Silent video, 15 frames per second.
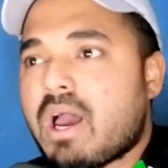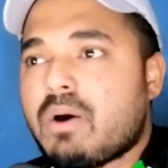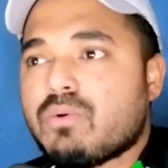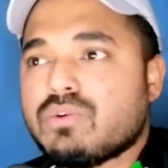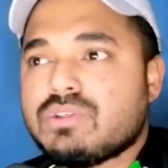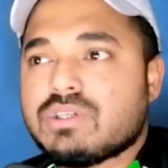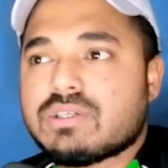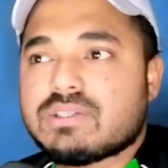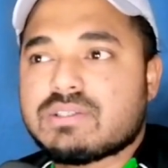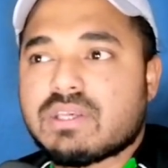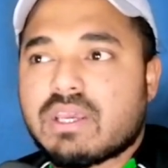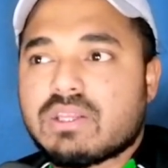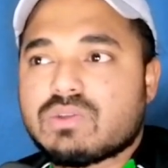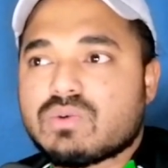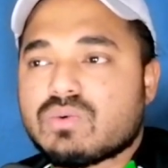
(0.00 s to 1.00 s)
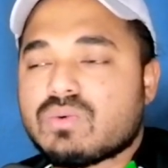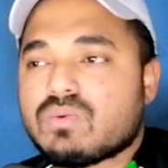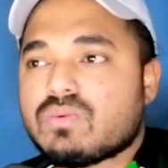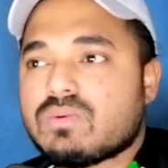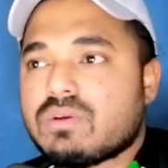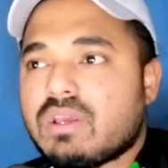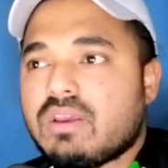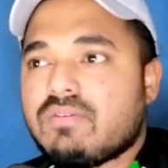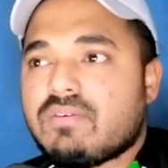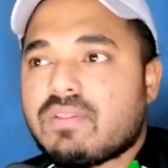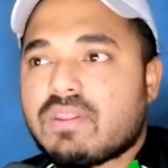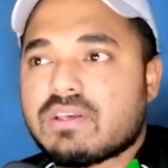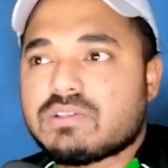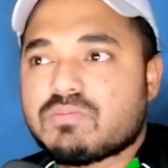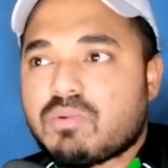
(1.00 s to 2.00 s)
I would just say to
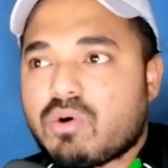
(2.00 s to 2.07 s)
even the